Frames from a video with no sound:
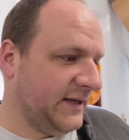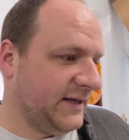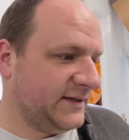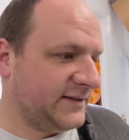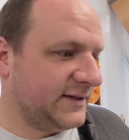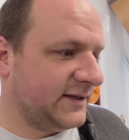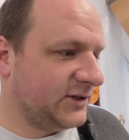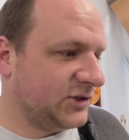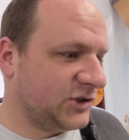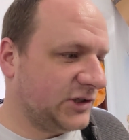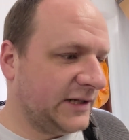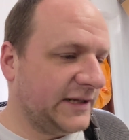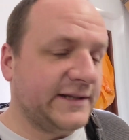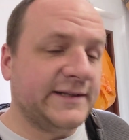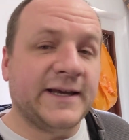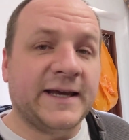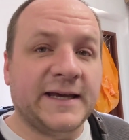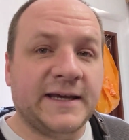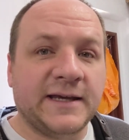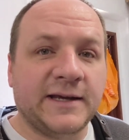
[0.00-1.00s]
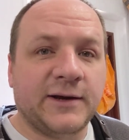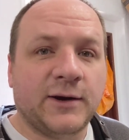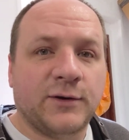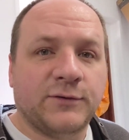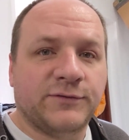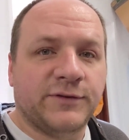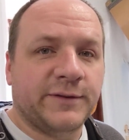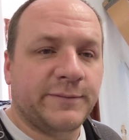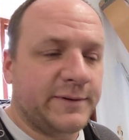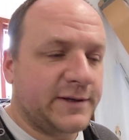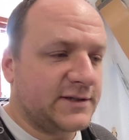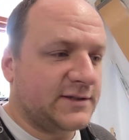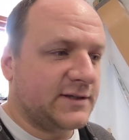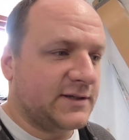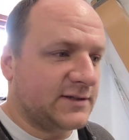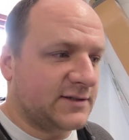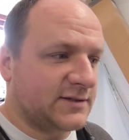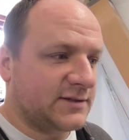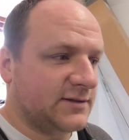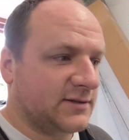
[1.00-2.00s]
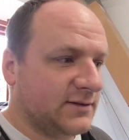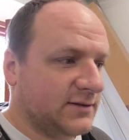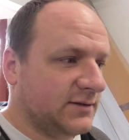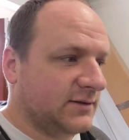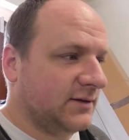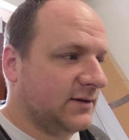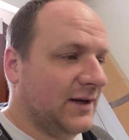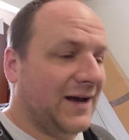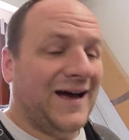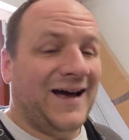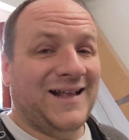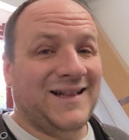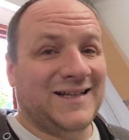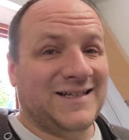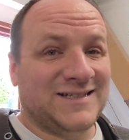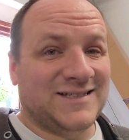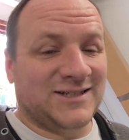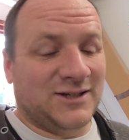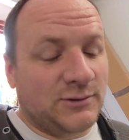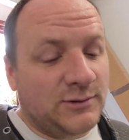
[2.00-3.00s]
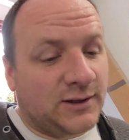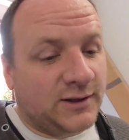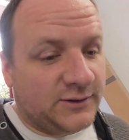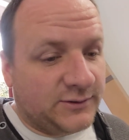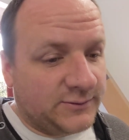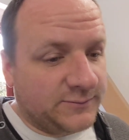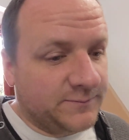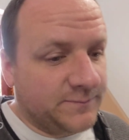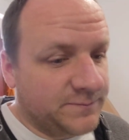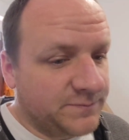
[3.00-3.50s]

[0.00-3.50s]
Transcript: essentially taking over the business a la solo.